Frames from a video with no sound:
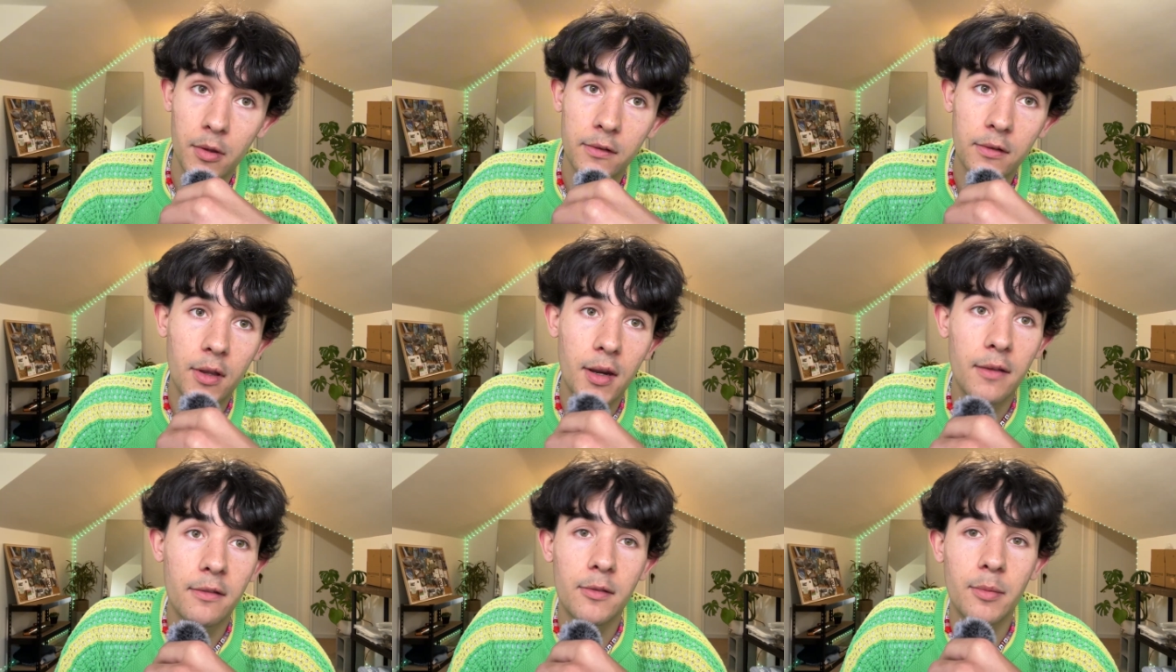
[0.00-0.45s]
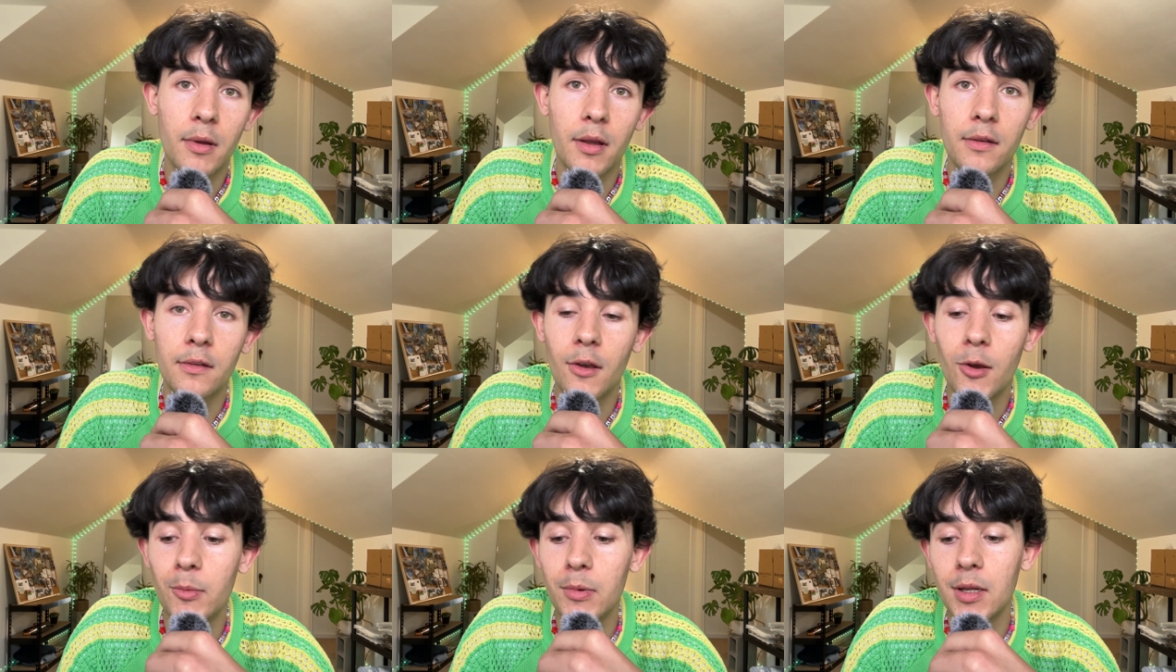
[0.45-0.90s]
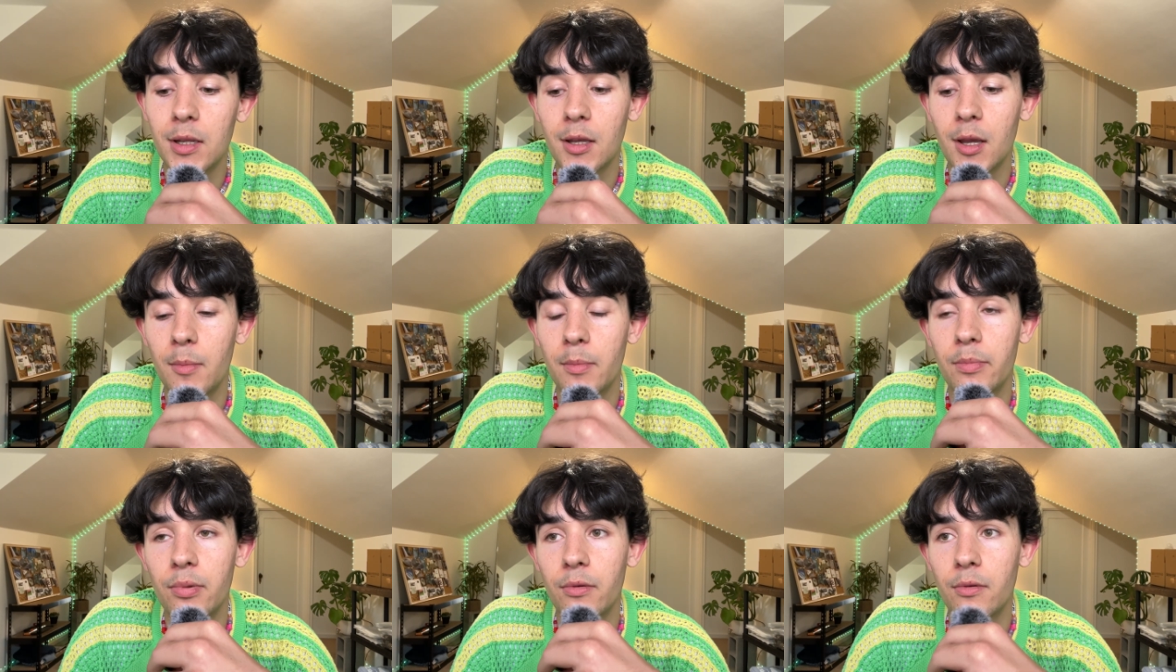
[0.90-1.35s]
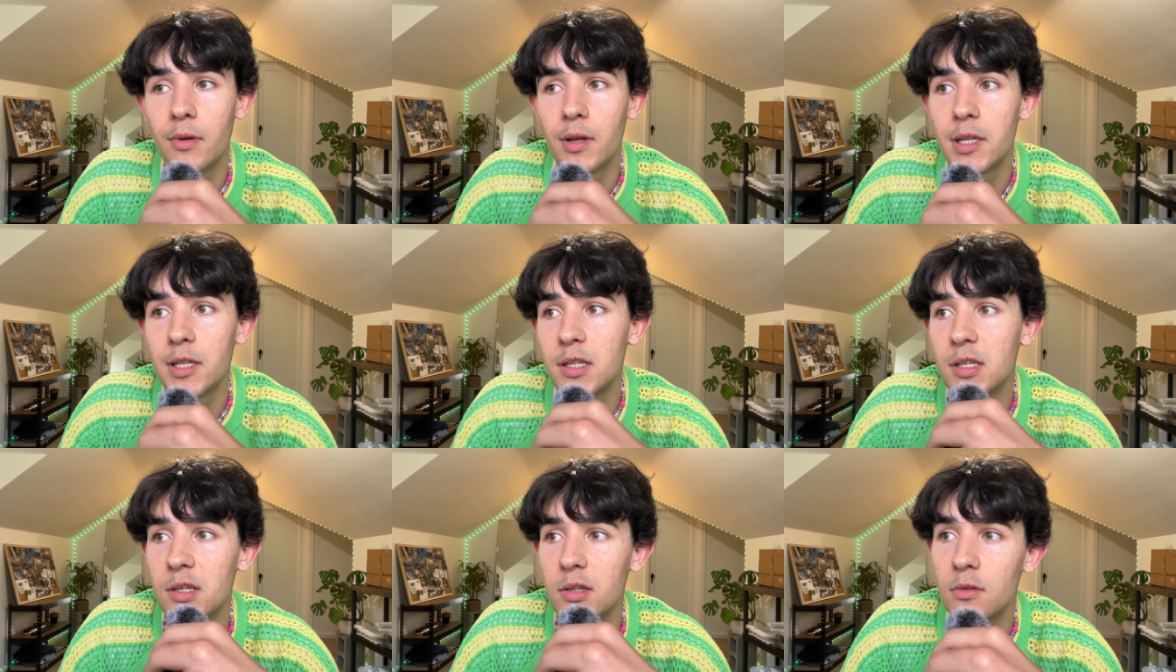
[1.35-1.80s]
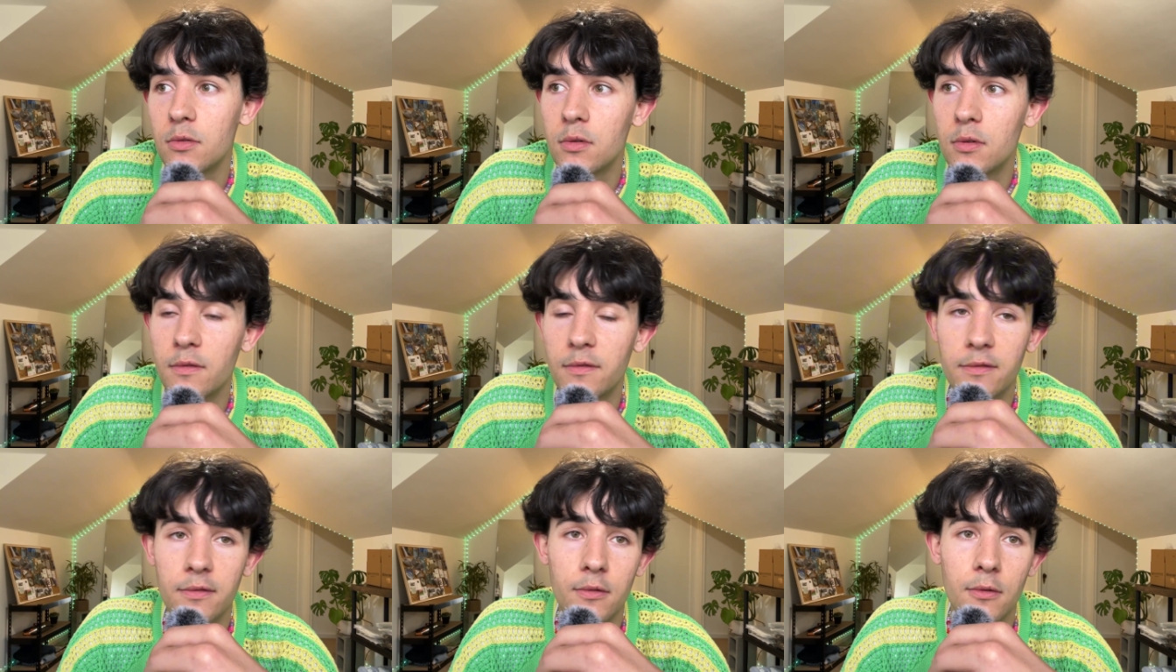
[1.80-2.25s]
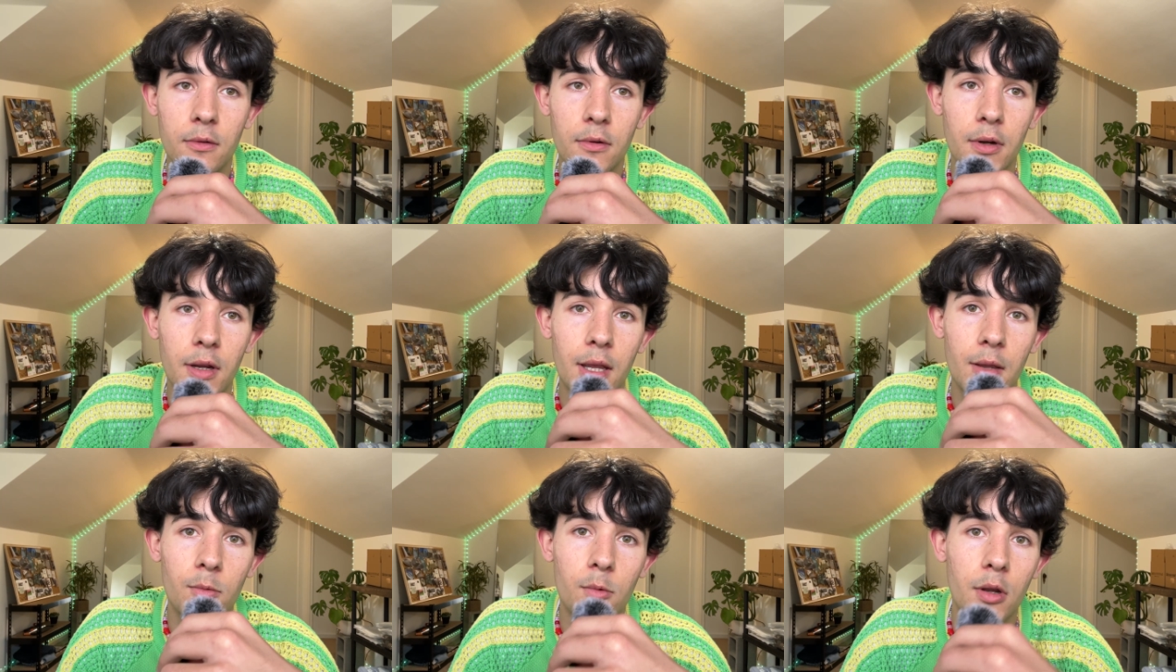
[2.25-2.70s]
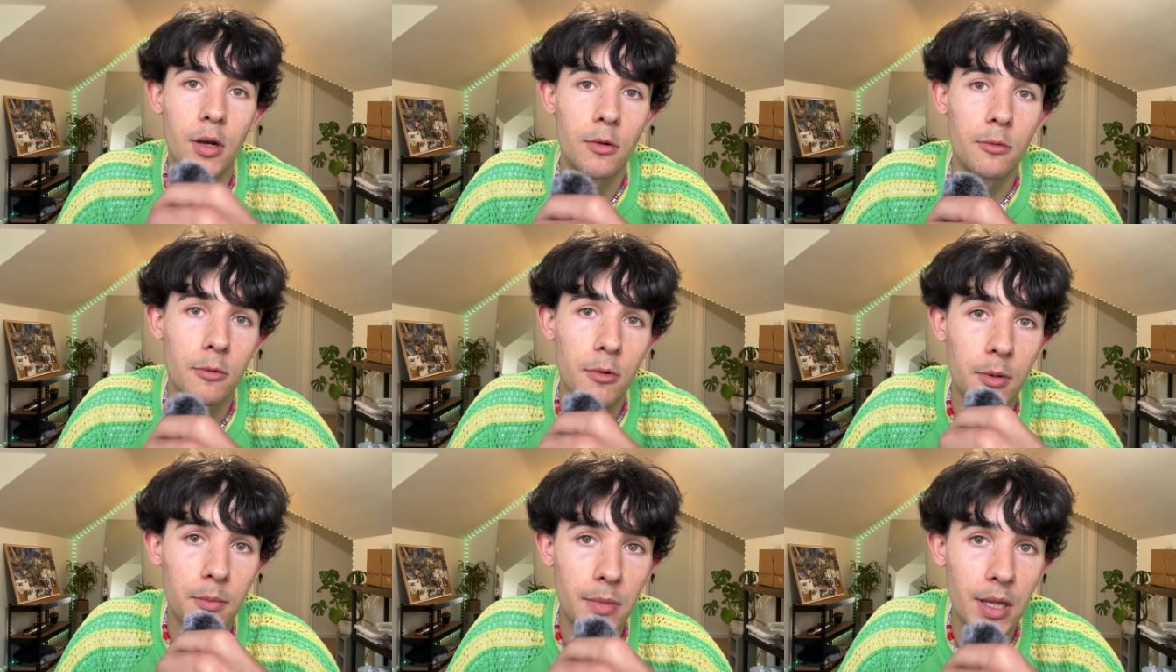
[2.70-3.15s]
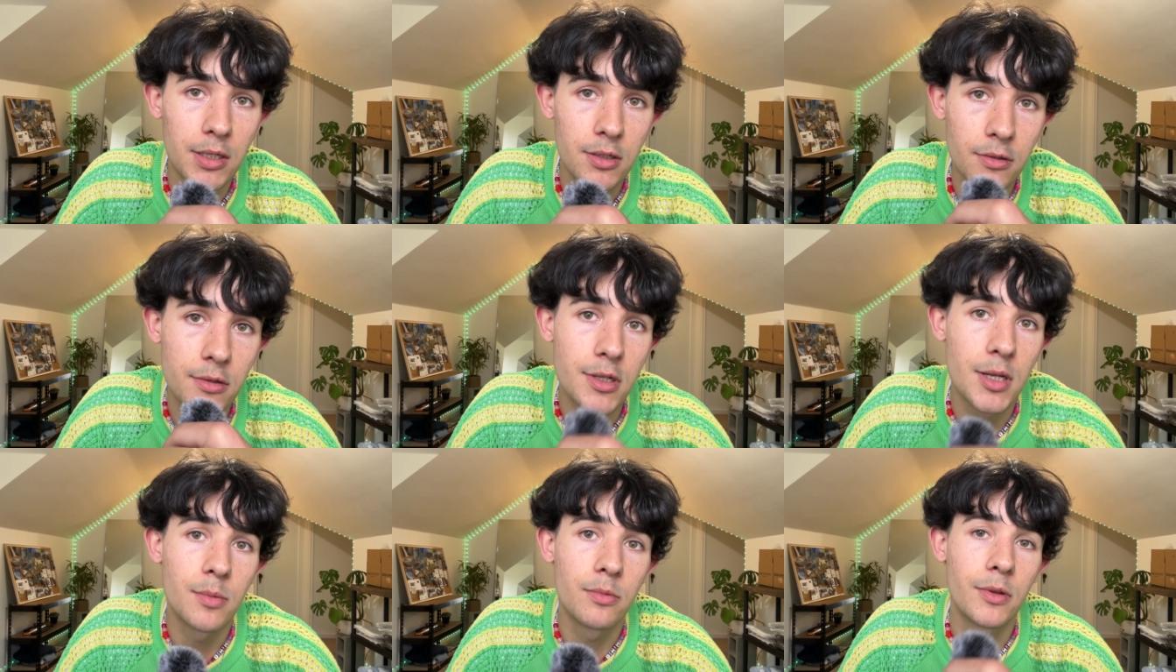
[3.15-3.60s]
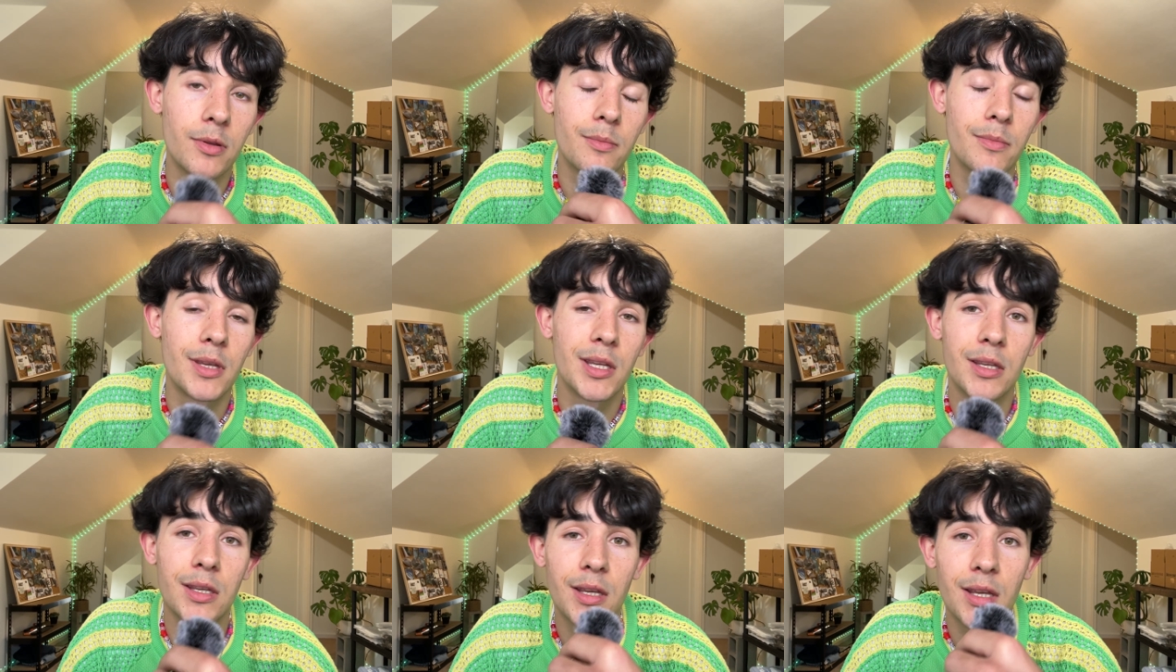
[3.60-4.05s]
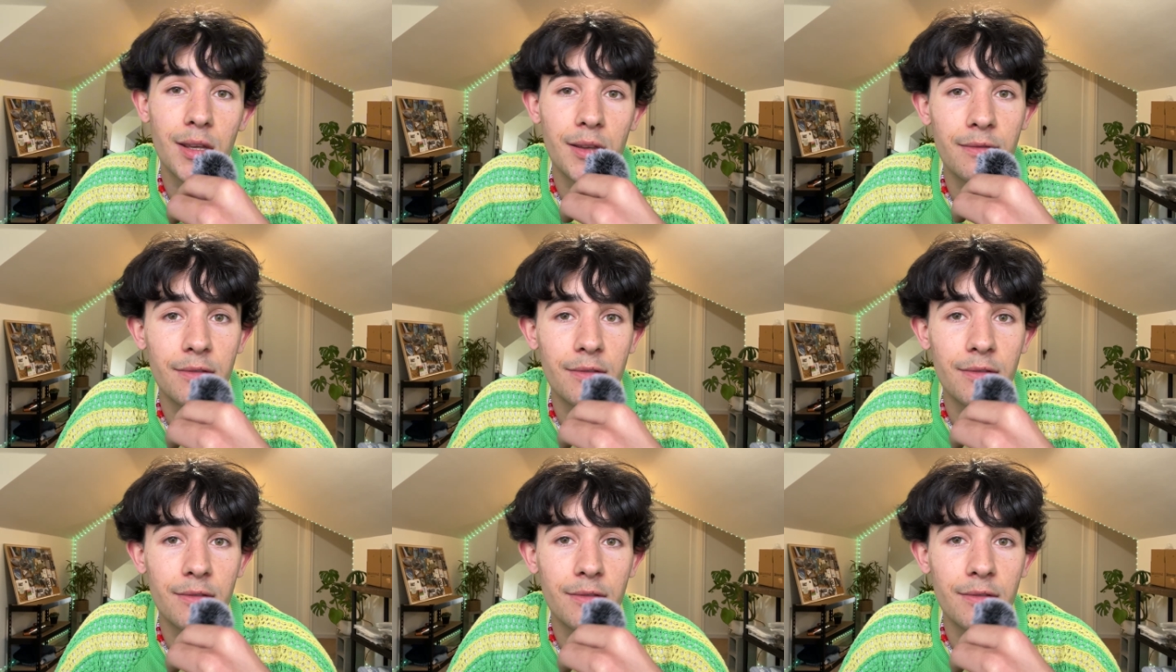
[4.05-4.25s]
also going to have spots opening up pretty soon for a one-on-one mentorship with me.